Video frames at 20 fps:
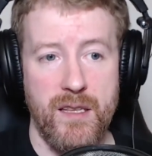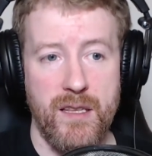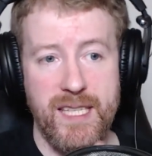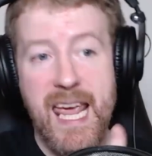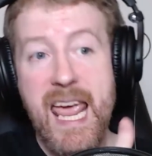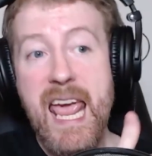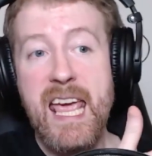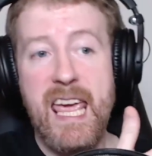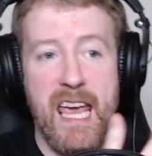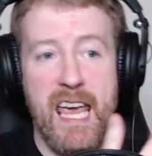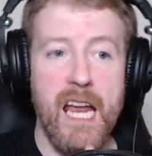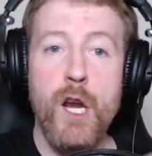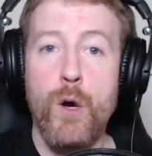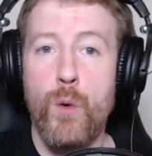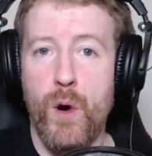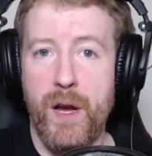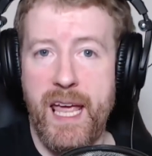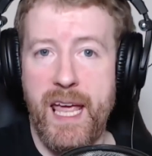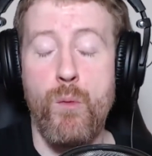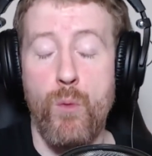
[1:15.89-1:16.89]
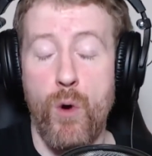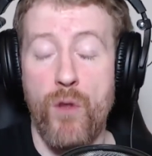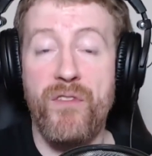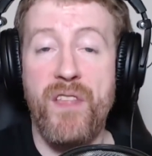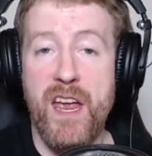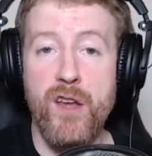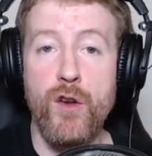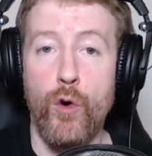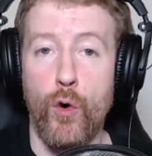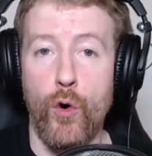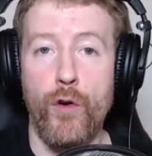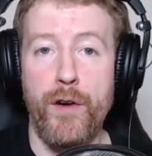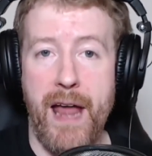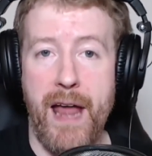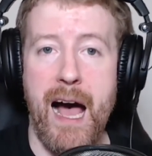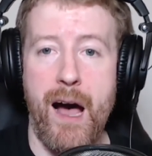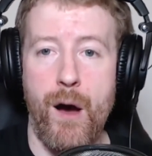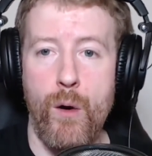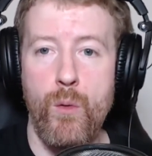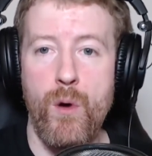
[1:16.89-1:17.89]
taking into account what they know
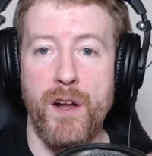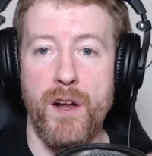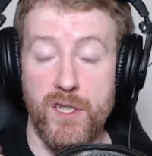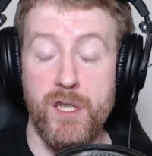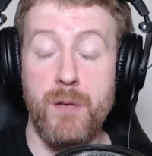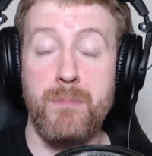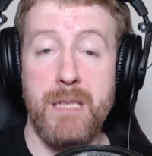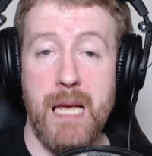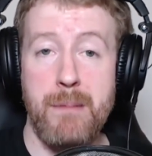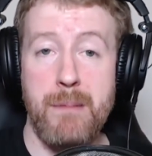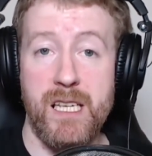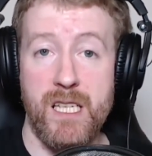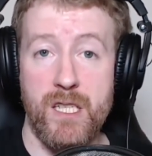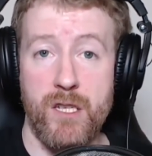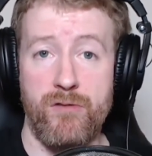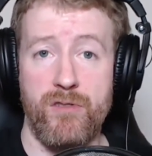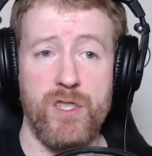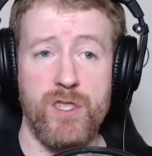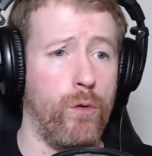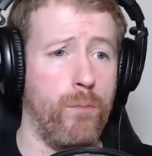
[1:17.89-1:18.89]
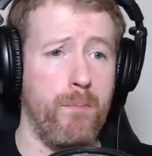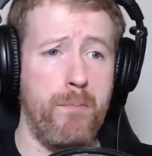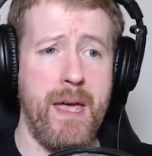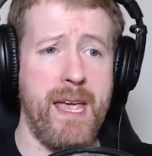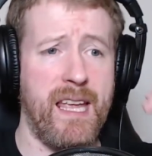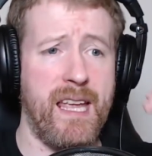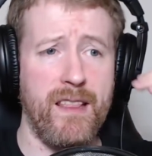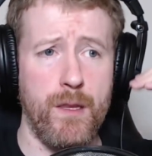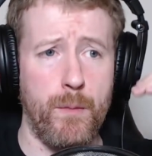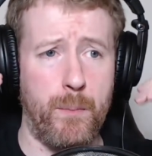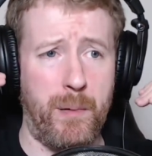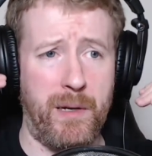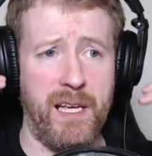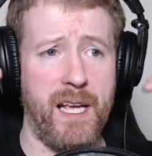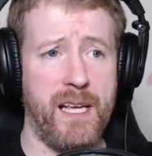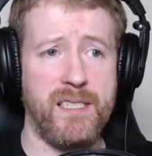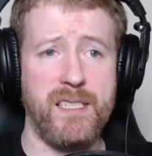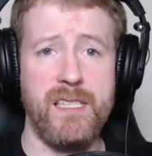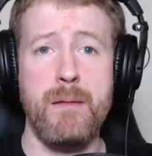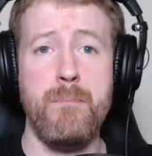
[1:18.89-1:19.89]
now, and sometimes as a result, making the
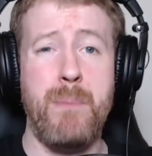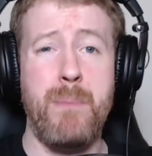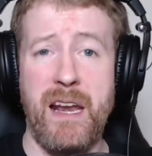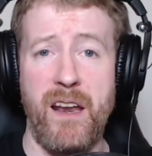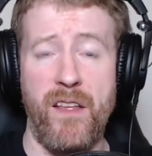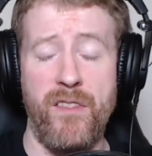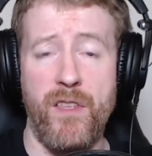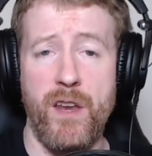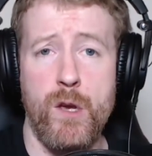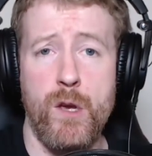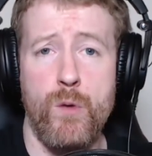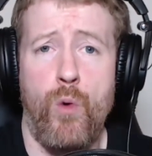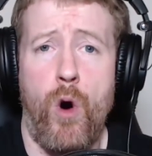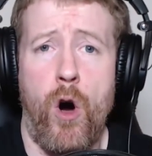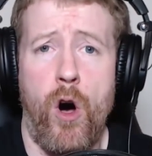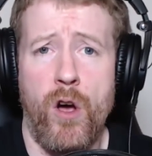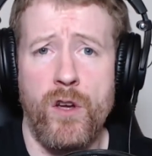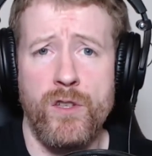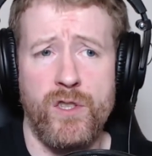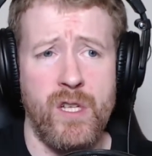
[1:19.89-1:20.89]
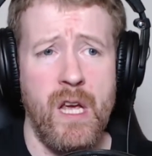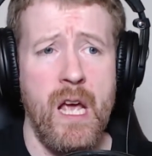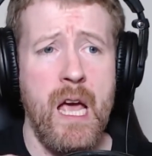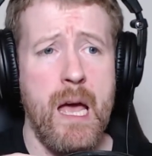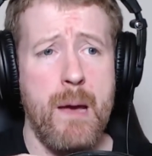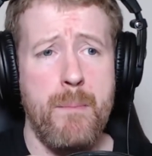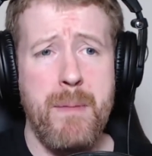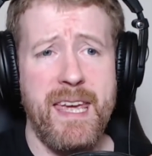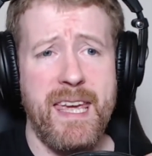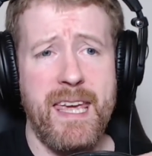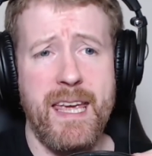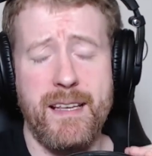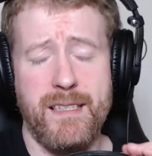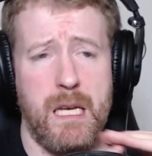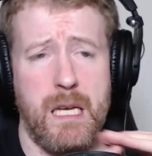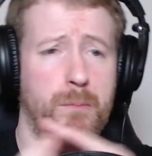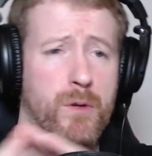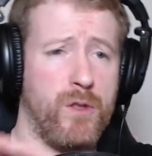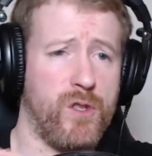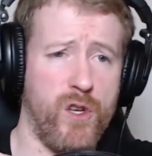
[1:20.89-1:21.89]
player seem better than he was, making it
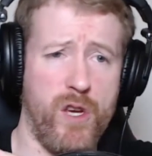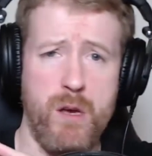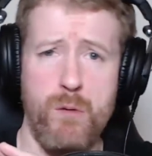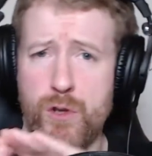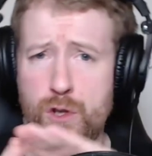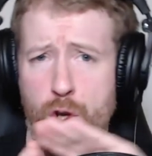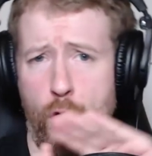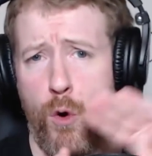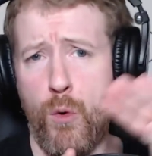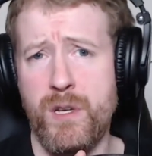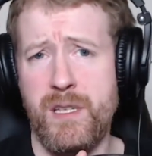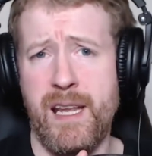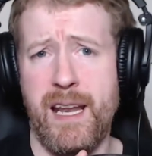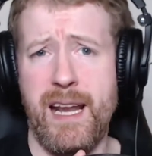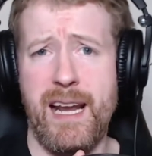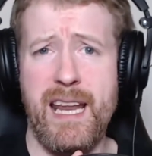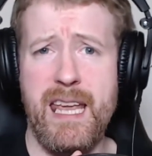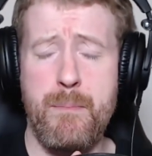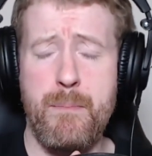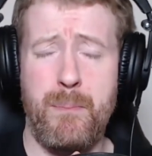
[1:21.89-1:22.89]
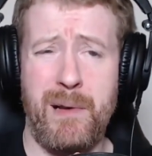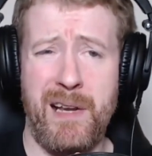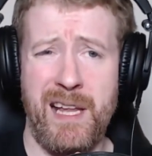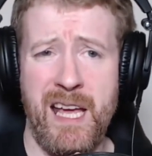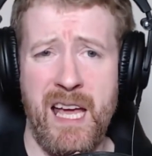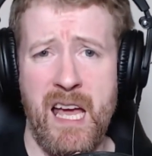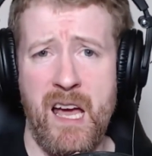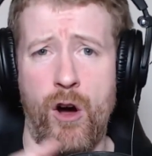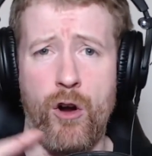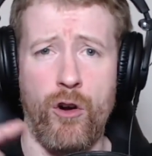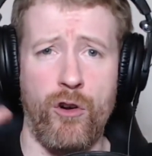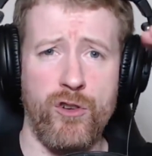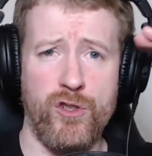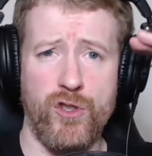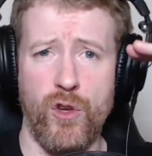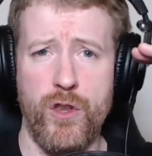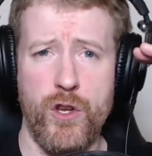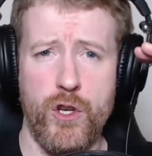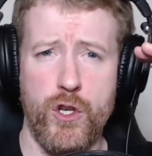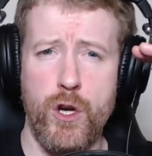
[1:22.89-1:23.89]
seem as though he was always an elite player, or as
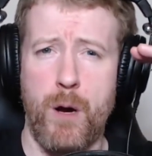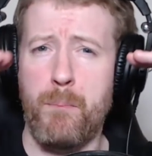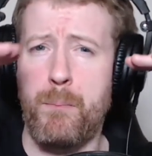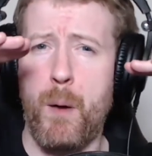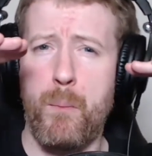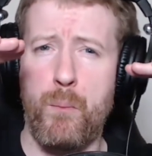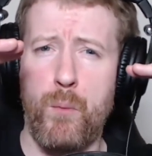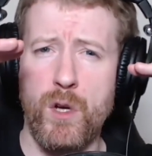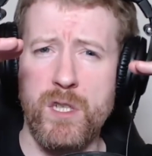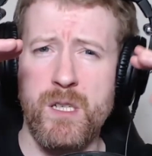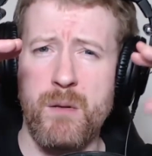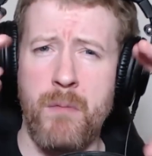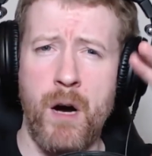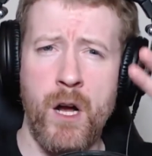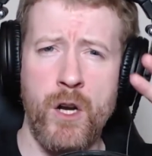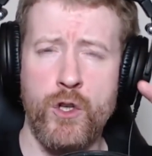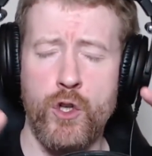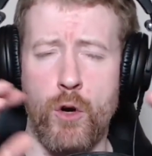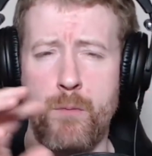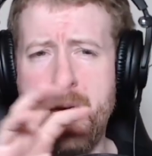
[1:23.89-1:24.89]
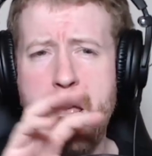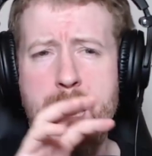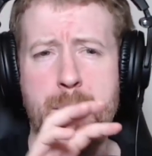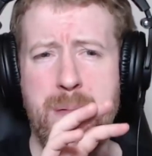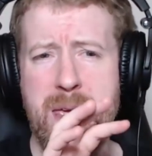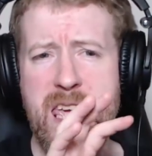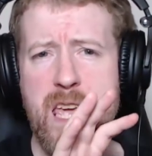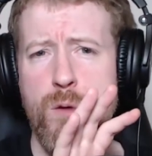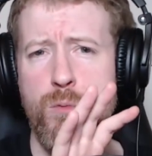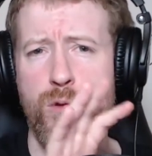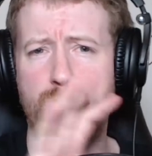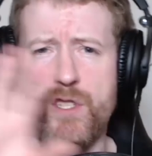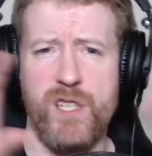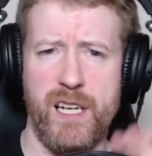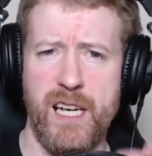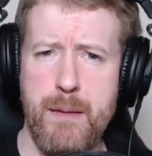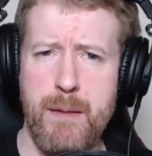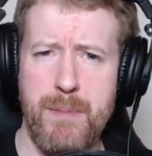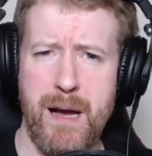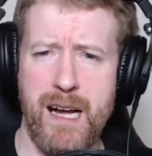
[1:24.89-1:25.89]
though the jump up wasn't much, or maybe he was
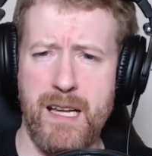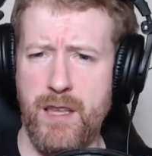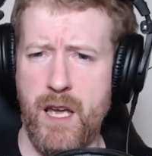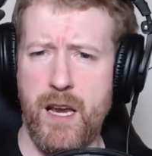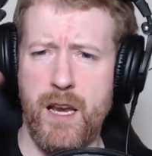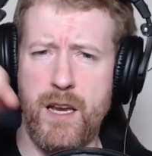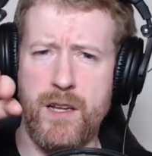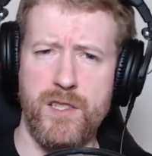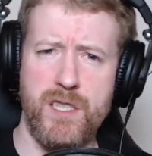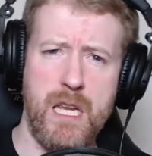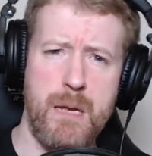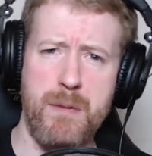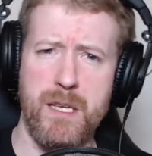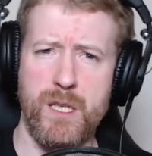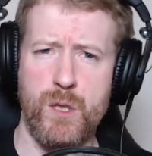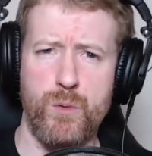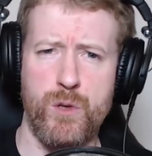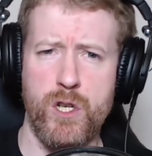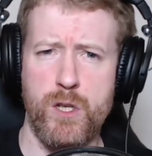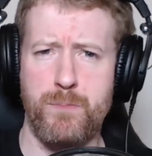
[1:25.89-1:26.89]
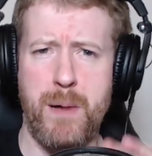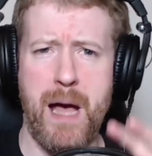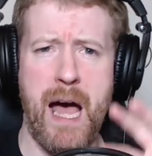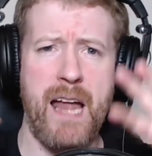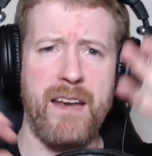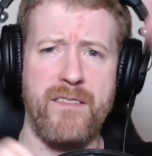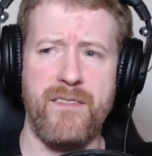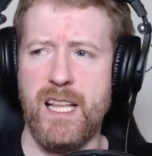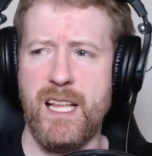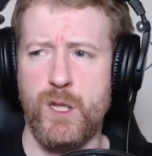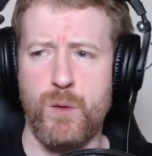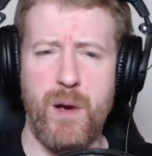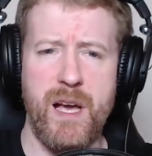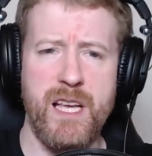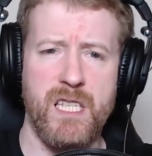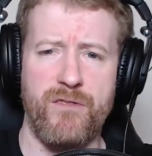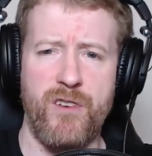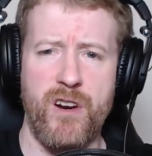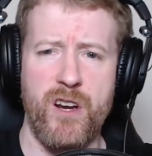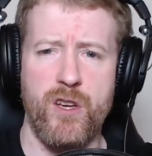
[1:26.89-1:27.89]
elite back then and his teammates were just bad, and that's why
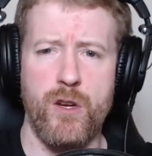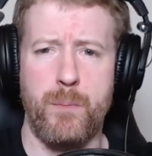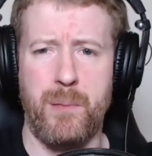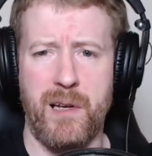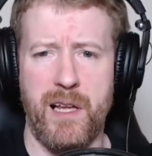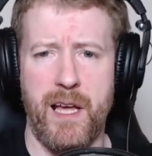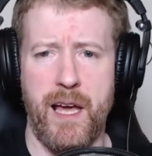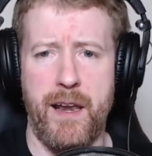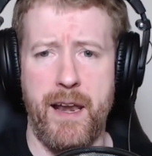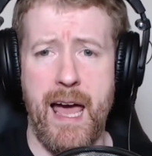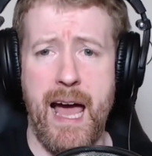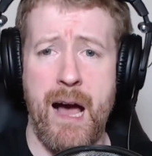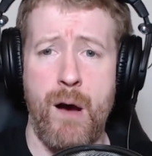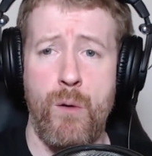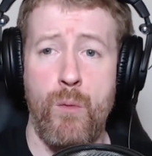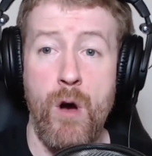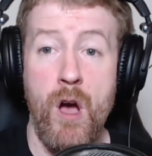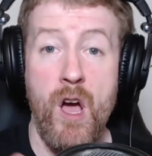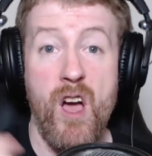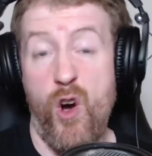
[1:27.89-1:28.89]
he's a very good player now.